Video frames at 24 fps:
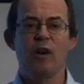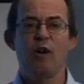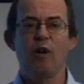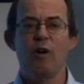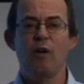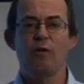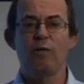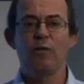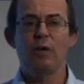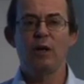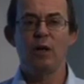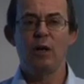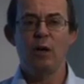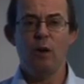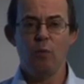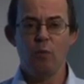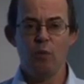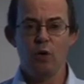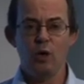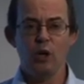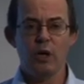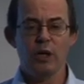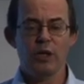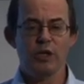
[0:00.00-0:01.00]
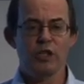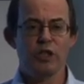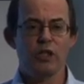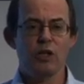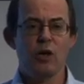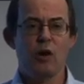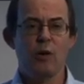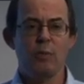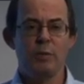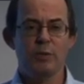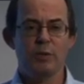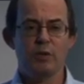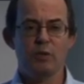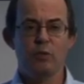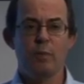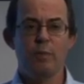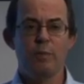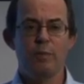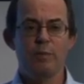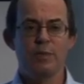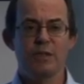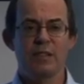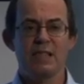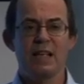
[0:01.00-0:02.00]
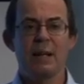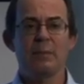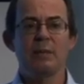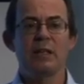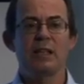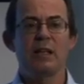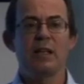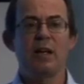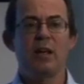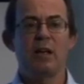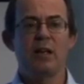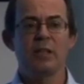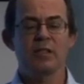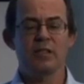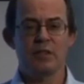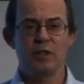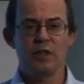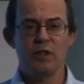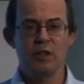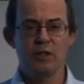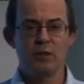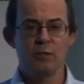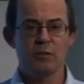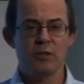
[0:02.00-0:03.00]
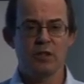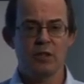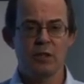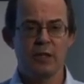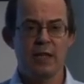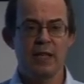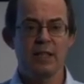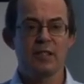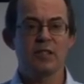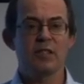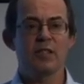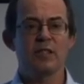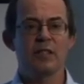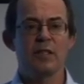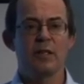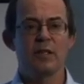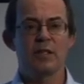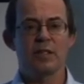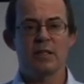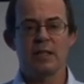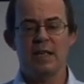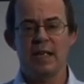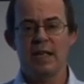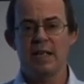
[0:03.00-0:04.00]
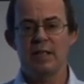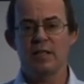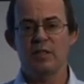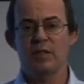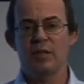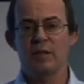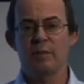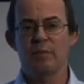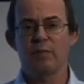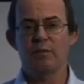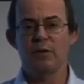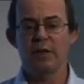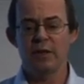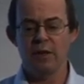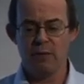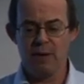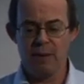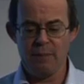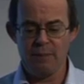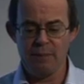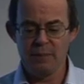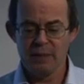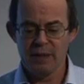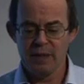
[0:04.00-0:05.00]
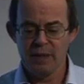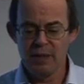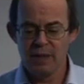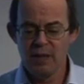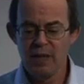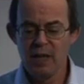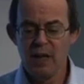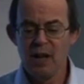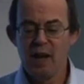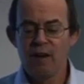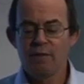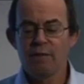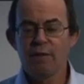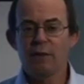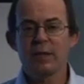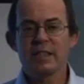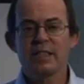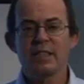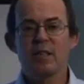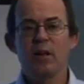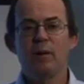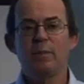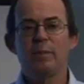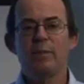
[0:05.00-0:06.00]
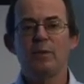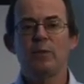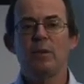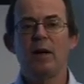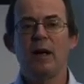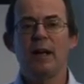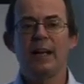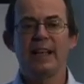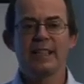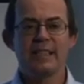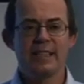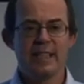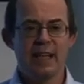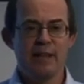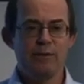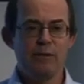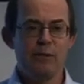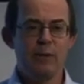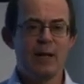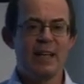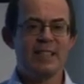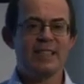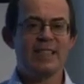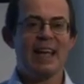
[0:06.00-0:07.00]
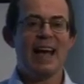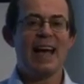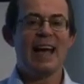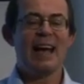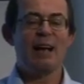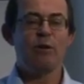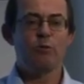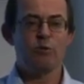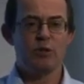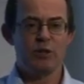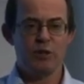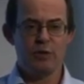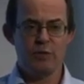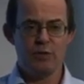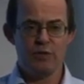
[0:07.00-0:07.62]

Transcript: of workshops or seminars that you insert into the program. For example, IATEFL has a how-to